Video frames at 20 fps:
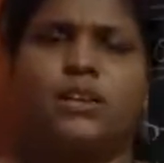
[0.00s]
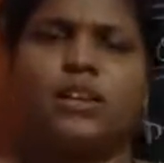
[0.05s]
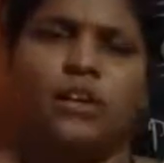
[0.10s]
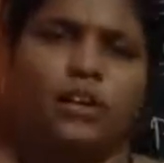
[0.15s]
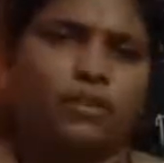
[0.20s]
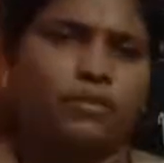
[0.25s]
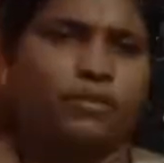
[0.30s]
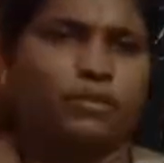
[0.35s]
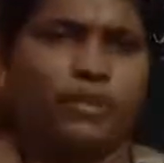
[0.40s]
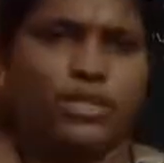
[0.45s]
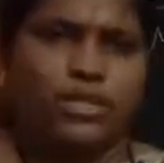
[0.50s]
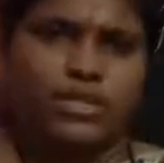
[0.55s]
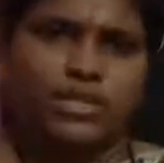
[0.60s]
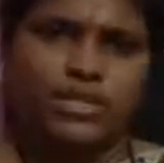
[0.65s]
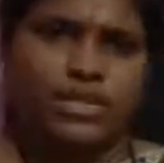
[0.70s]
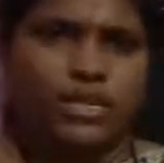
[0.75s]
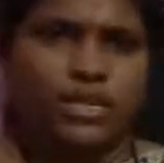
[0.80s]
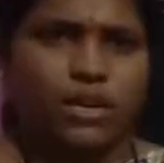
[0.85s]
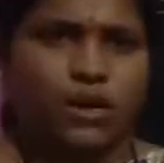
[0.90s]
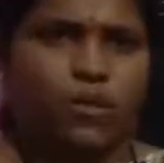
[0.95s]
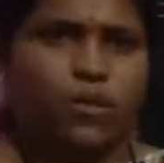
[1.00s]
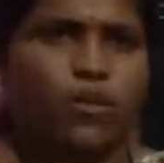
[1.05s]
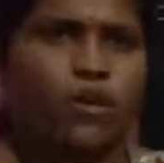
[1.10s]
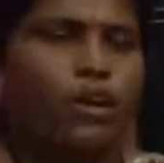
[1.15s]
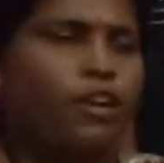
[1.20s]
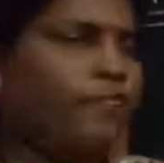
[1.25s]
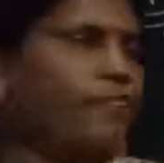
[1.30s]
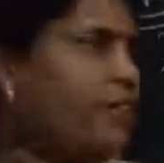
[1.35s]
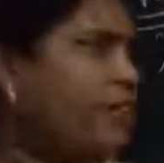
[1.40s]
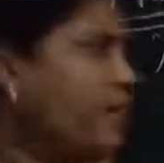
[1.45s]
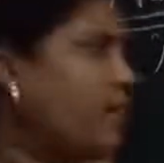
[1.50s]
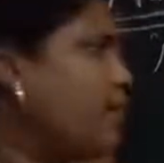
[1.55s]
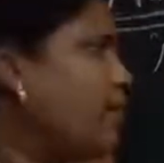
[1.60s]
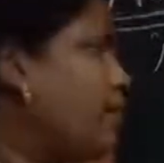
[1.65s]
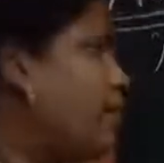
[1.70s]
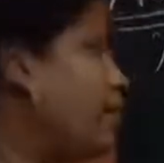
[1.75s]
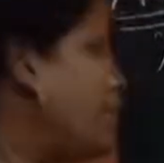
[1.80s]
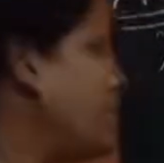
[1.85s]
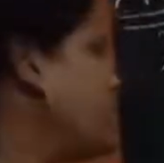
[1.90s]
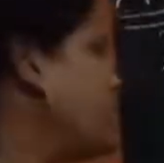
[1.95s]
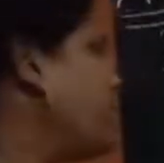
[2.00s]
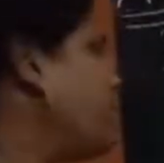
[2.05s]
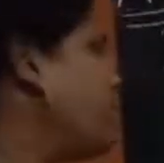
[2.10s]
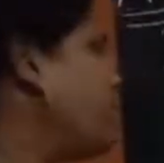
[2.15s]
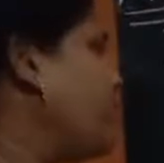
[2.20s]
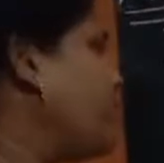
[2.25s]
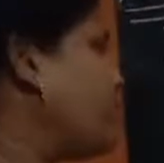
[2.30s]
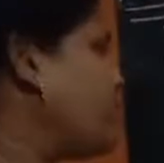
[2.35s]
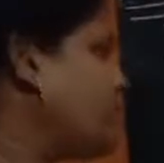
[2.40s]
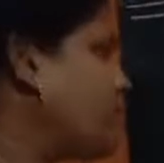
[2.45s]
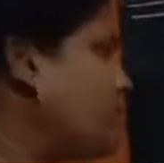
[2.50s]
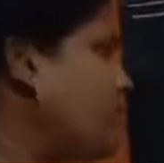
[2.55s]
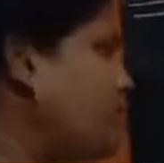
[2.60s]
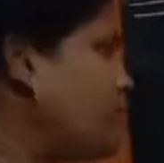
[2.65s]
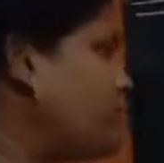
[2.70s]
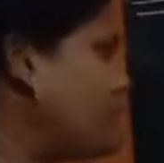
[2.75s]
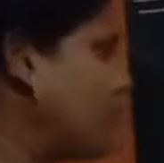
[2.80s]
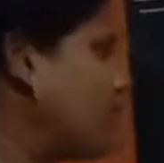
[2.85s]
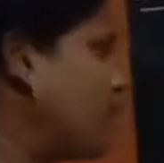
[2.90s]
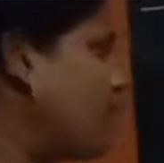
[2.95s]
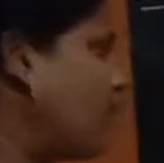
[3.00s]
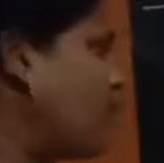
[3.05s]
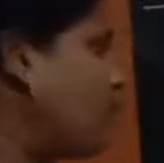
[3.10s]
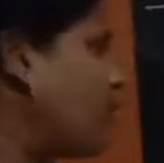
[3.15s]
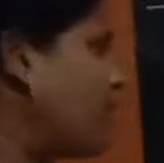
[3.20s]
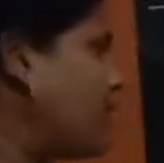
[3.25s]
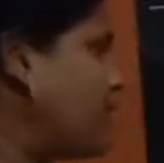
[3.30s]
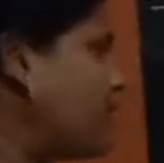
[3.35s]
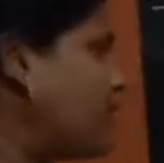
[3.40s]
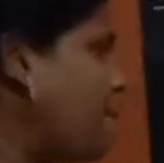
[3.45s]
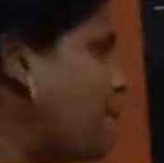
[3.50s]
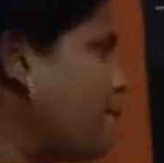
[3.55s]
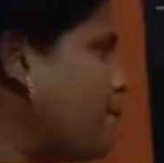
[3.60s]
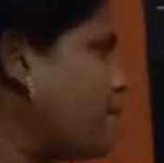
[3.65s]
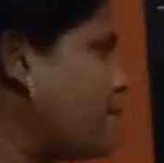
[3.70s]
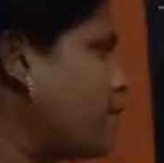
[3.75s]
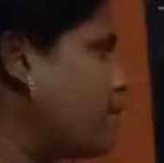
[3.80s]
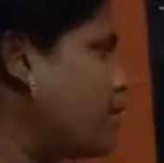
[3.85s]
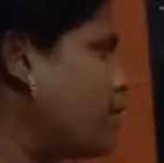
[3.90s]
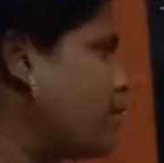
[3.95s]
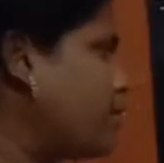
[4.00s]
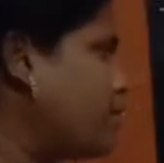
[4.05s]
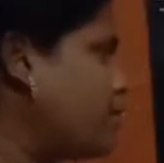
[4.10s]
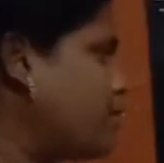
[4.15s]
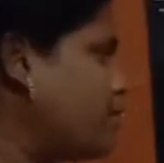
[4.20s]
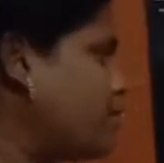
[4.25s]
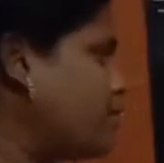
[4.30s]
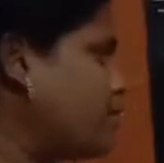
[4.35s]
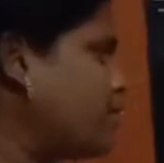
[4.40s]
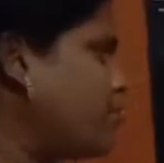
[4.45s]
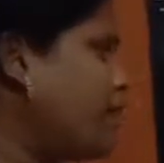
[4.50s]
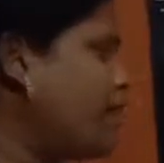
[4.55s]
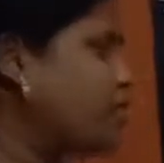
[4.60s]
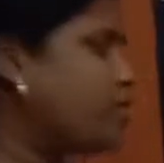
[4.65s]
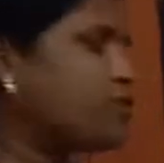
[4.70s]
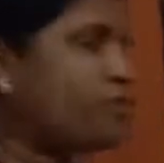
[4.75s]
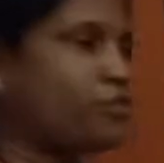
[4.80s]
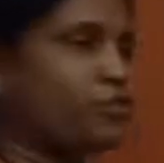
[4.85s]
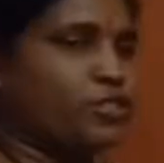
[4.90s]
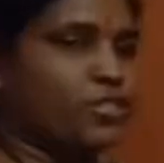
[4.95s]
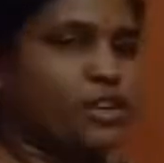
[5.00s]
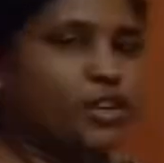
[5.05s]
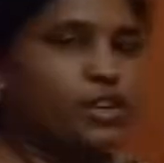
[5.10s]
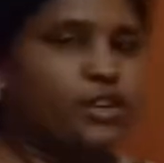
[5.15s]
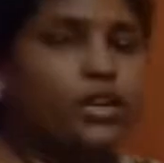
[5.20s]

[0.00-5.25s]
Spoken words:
We will see now. For example, see first we will see about the examples here. Present, past, future.